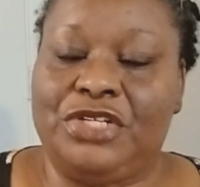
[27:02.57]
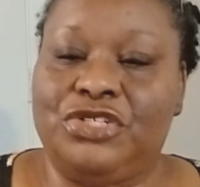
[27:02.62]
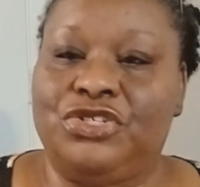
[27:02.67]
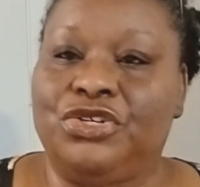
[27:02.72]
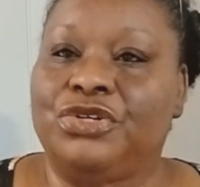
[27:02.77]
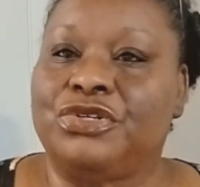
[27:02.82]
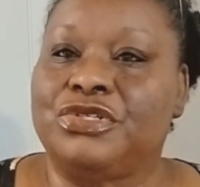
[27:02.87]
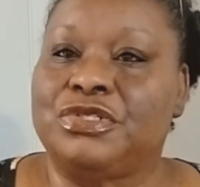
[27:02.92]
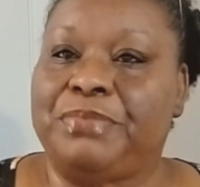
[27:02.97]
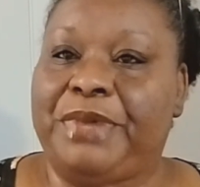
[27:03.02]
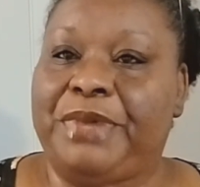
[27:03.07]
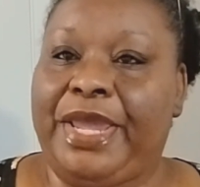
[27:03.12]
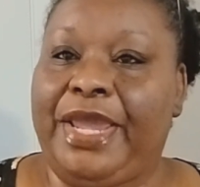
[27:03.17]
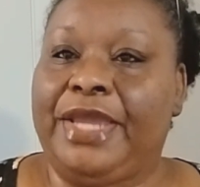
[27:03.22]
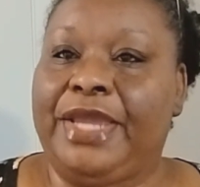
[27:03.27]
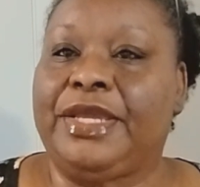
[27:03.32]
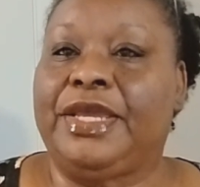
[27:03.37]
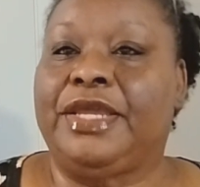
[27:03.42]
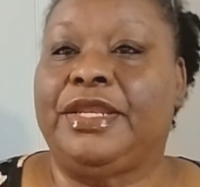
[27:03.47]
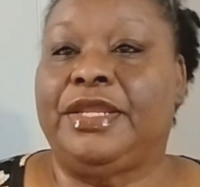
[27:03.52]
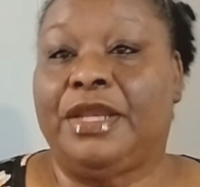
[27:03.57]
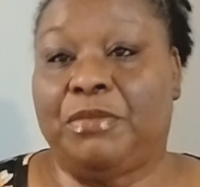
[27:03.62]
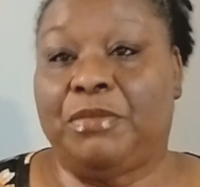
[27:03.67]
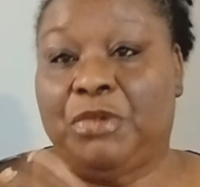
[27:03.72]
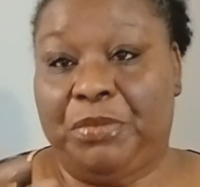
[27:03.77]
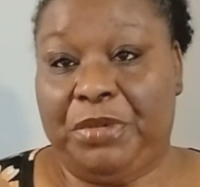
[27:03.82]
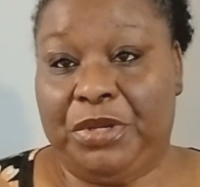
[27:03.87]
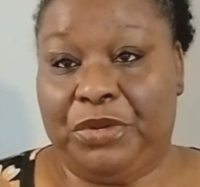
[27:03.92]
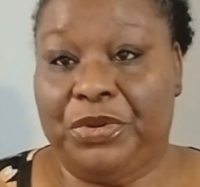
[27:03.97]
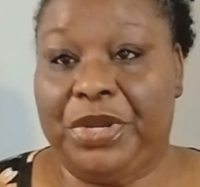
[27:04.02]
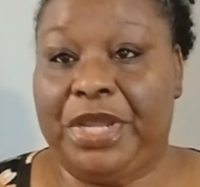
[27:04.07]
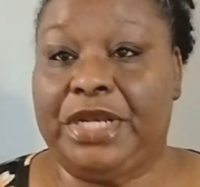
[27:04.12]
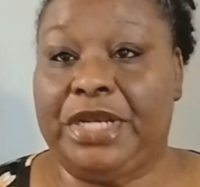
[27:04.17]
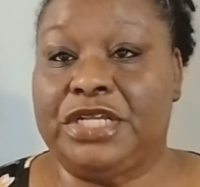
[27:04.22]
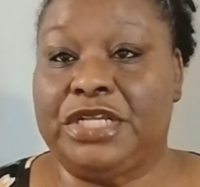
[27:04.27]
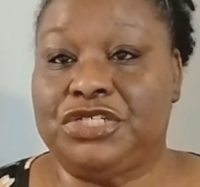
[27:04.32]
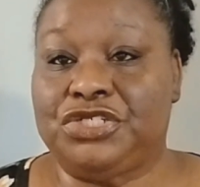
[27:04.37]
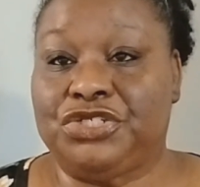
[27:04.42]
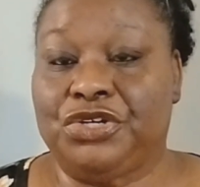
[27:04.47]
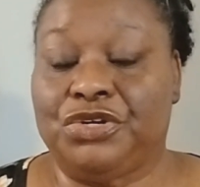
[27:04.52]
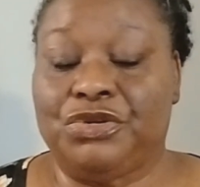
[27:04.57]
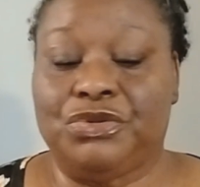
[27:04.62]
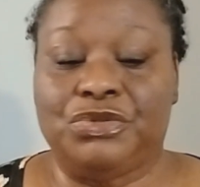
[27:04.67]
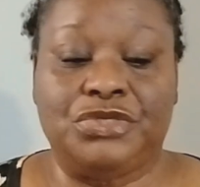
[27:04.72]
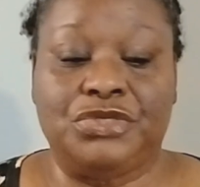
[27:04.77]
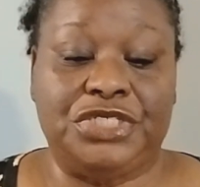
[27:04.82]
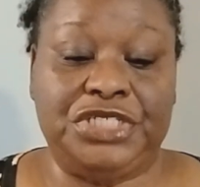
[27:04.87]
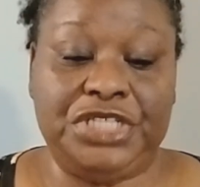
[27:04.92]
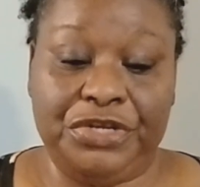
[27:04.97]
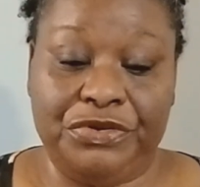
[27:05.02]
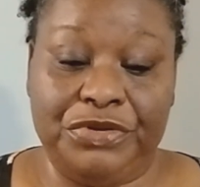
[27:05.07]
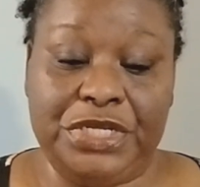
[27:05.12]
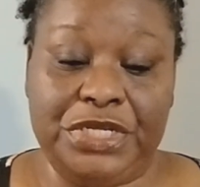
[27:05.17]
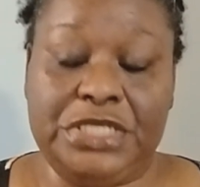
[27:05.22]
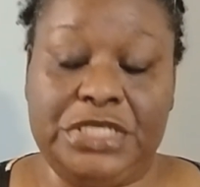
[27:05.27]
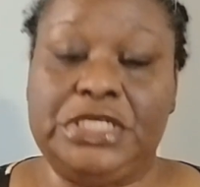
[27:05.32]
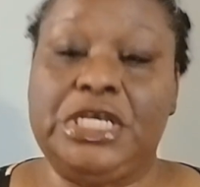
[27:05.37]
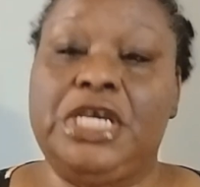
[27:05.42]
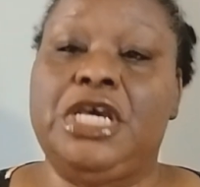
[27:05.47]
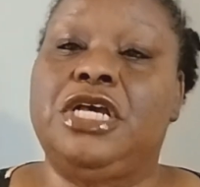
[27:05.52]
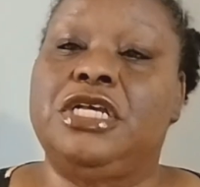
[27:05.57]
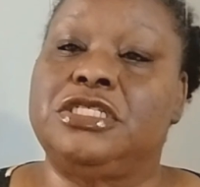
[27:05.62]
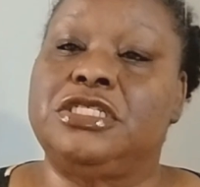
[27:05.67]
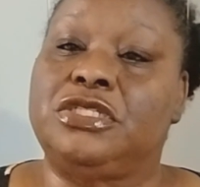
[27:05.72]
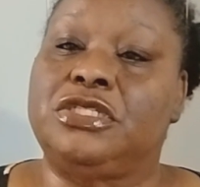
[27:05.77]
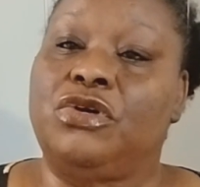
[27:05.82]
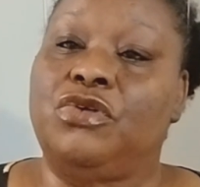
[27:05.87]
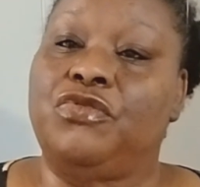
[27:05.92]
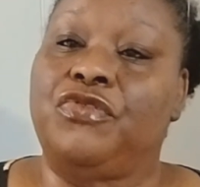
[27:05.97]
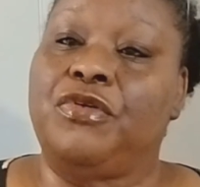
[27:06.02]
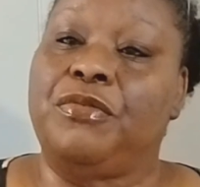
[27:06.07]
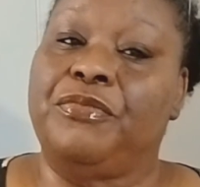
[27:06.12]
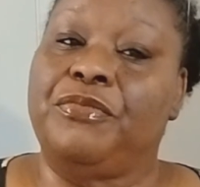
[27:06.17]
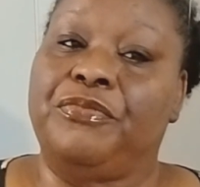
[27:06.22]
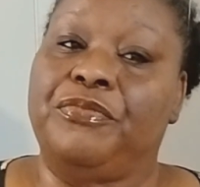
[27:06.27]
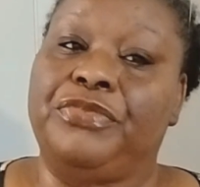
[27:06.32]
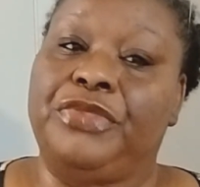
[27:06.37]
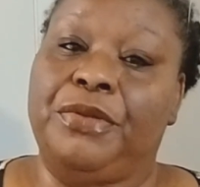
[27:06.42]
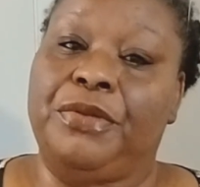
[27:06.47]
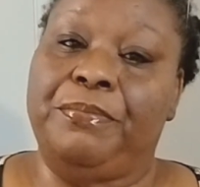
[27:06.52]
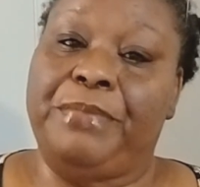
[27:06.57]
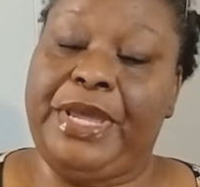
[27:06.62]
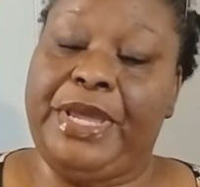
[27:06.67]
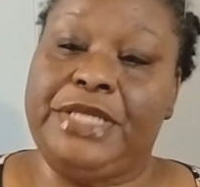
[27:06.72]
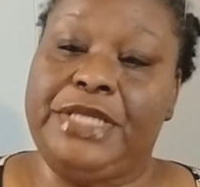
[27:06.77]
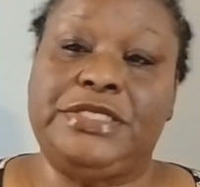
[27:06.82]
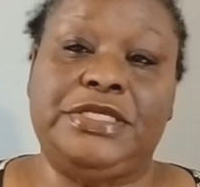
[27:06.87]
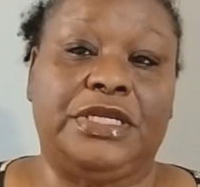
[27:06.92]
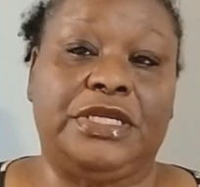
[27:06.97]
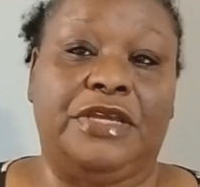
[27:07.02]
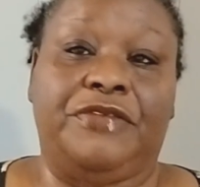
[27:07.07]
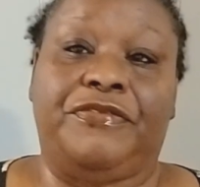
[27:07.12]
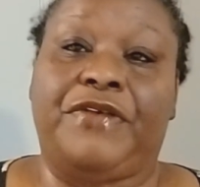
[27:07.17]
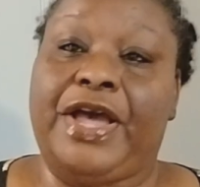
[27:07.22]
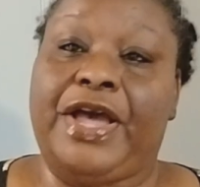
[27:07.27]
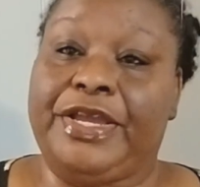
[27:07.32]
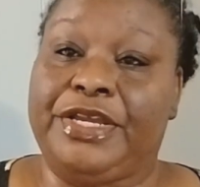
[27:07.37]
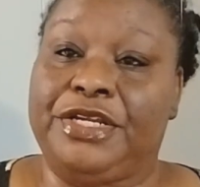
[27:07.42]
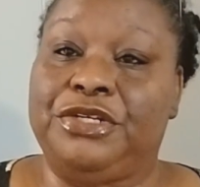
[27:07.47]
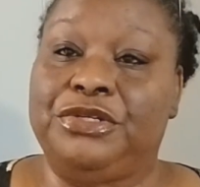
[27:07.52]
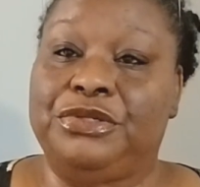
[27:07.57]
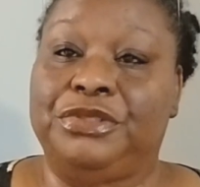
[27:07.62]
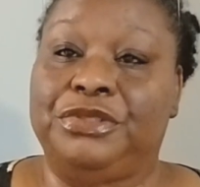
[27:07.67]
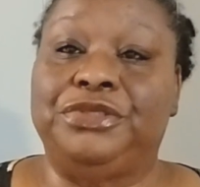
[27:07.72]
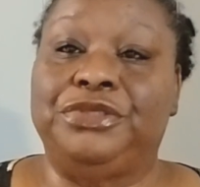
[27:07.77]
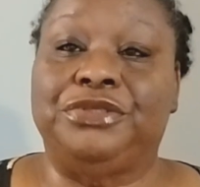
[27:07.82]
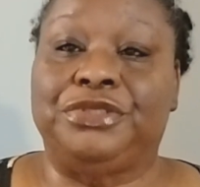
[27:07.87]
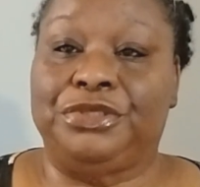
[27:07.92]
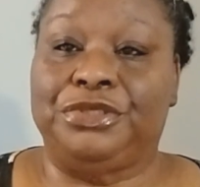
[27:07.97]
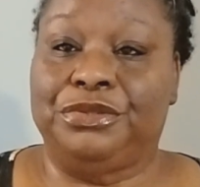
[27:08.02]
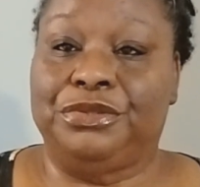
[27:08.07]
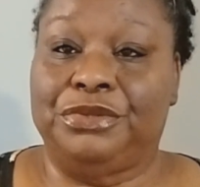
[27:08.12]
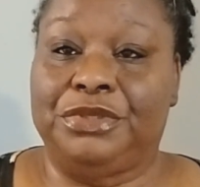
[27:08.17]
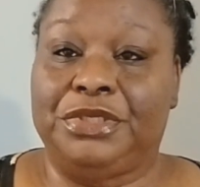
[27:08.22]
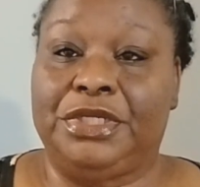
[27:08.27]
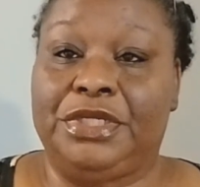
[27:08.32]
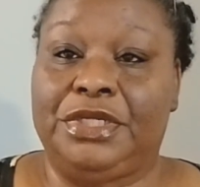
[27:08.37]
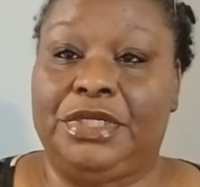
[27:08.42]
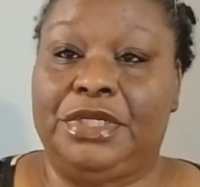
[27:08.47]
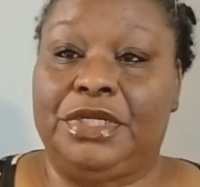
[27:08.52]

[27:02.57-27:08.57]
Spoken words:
journals back, and then I'm going to be creating this journal series. So from the basic, if I can do it, you can do it.